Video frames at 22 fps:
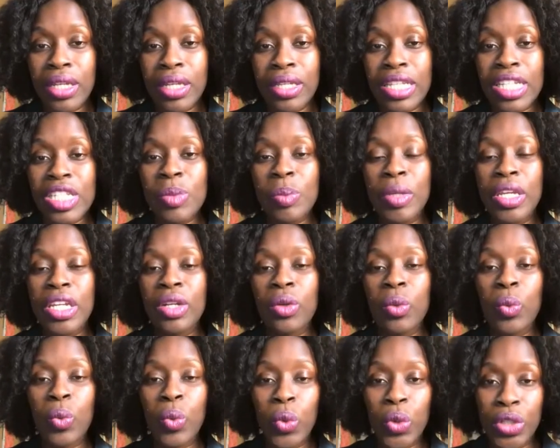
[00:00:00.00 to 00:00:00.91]
that's being
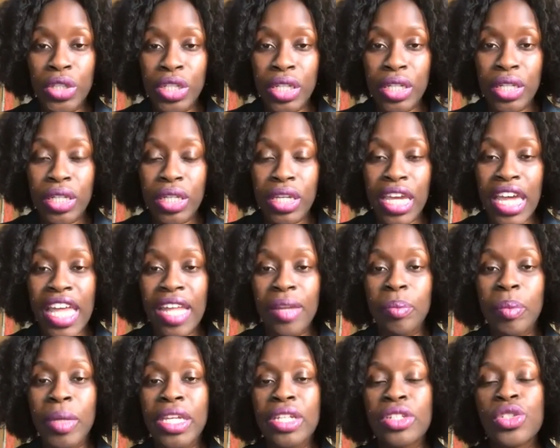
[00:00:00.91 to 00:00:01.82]
awarded
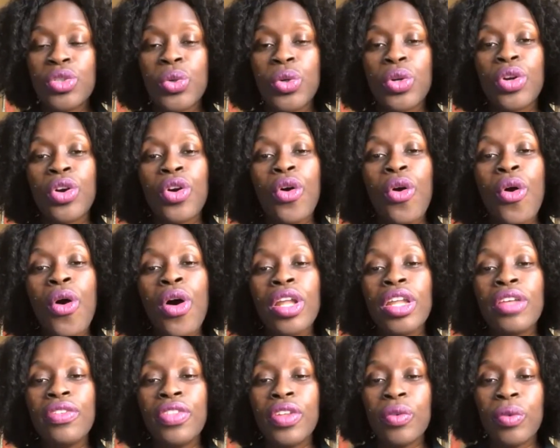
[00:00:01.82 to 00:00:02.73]
and make sure
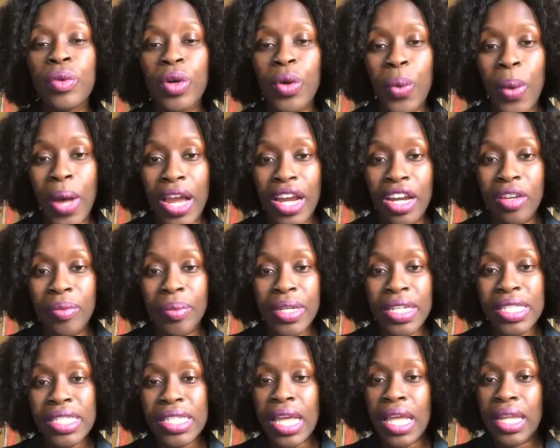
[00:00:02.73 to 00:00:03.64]
all of the
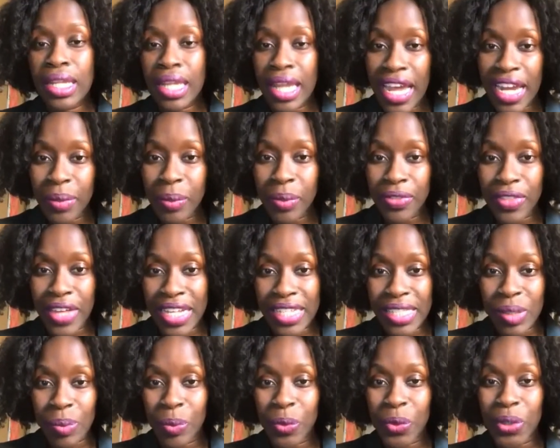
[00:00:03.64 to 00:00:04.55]
requirements align with
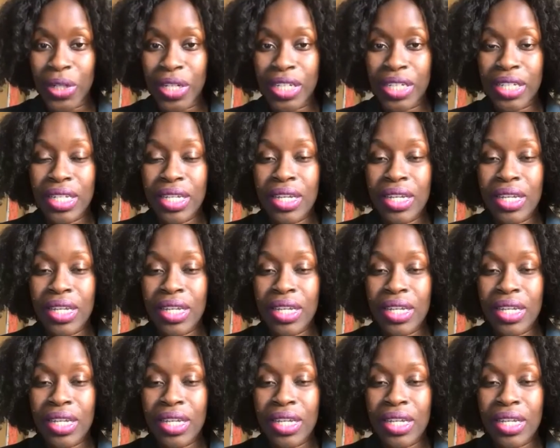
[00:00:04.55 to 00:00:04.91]
that support.